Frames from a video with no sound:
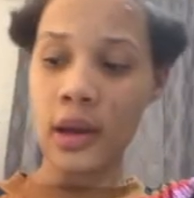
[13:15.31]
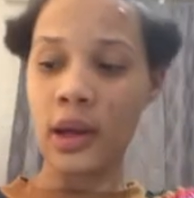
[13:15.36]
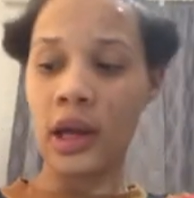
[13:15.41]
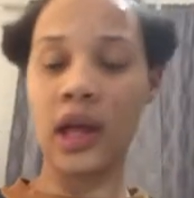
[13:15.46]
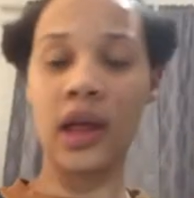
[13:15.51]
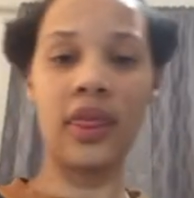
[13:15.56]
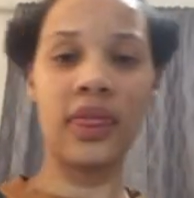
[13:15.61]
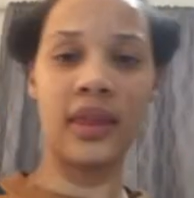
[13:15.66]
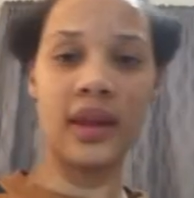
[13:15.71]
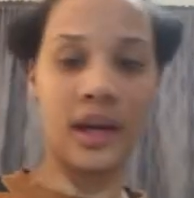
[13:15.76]

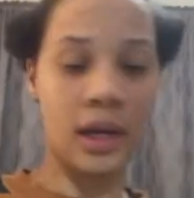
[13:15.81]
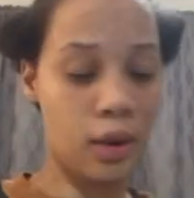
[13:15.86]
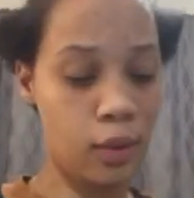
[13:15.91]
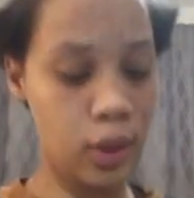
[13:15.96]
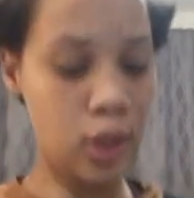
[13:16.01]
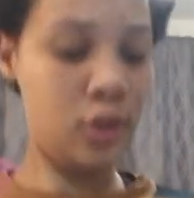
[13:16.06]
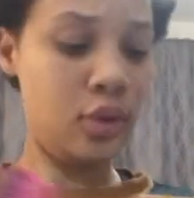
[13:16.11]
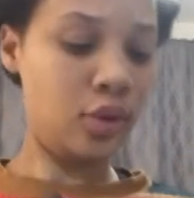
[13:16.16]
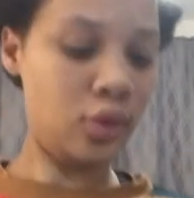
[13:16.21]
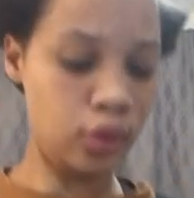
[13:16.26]
and then I
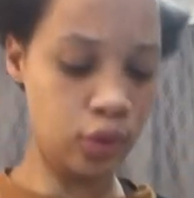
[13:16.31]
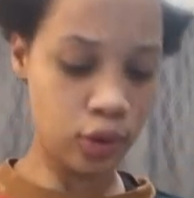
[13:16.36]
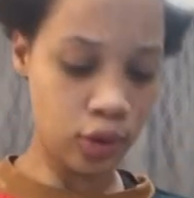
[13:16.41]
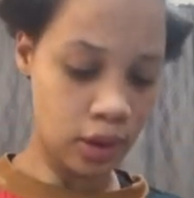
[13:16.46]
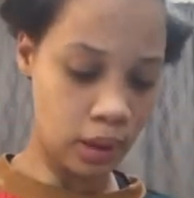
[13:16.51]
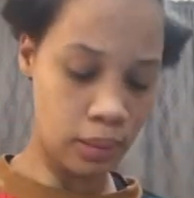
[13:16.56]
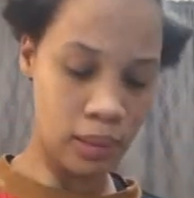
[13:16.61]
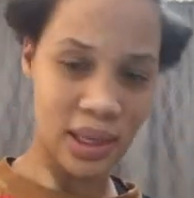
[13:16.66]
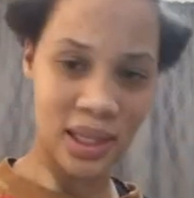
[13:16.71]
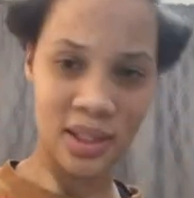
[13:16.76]
went on to the
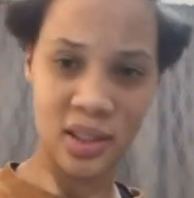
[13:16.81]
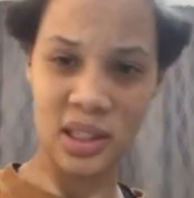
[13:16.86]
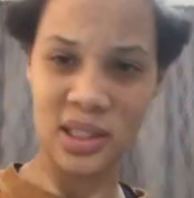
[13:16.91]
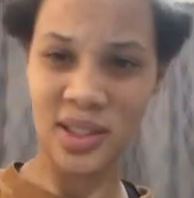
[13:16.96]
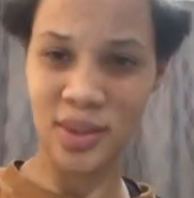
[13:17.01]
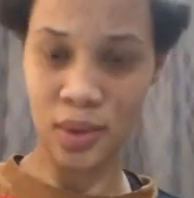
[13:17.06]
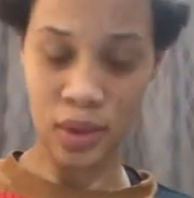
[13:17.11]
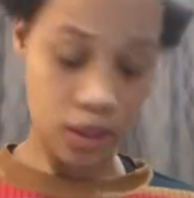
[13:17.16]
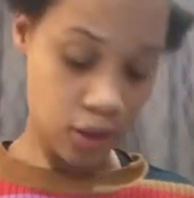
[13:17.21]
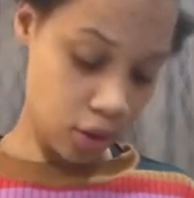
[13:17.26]
brush. I just
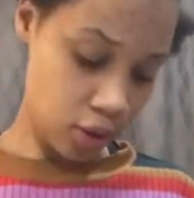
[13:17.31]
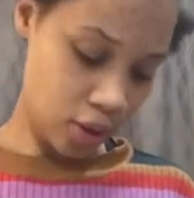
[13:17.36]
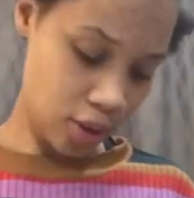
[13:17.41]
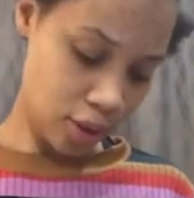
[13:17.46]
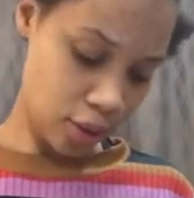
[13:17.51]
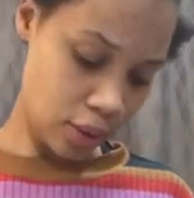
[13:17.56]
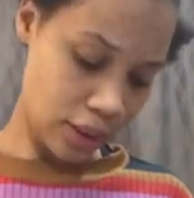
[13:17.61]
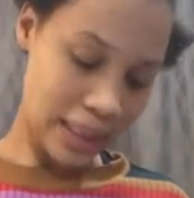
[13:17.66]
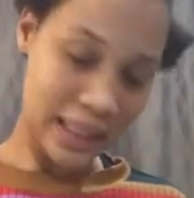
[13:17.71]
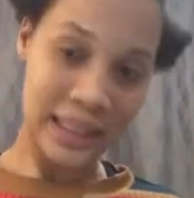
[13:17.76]
wanted to show you
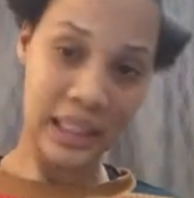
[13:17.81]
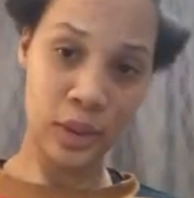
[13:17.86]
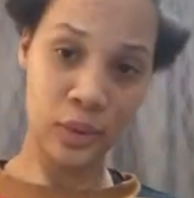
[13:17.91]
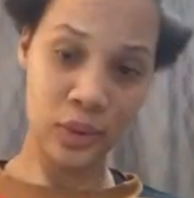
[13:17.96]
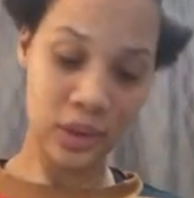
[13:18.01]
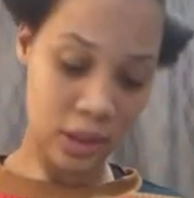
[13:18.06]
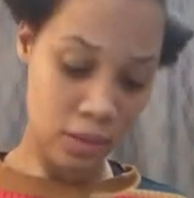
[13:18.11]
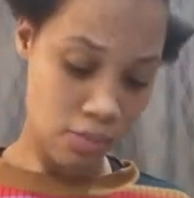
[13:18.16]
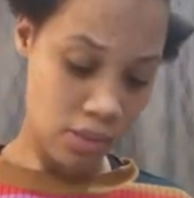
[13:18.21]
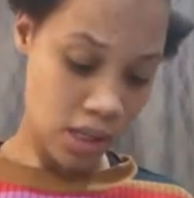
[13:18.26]
what I did with
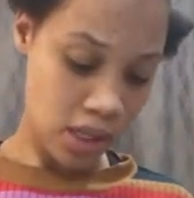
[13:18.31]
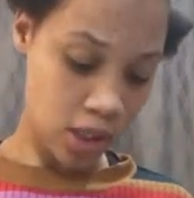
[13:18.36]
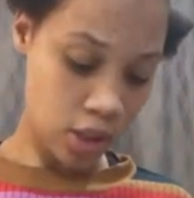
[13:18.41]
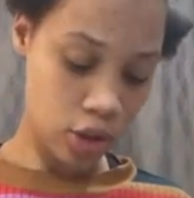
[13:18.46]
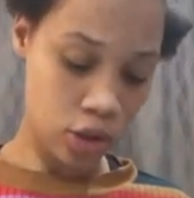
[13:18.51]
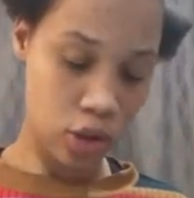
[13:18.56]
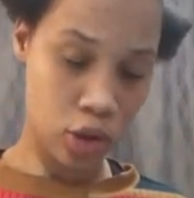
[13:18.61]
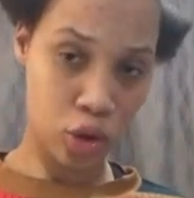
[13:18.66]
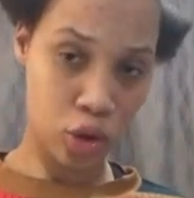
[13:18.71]
the brush.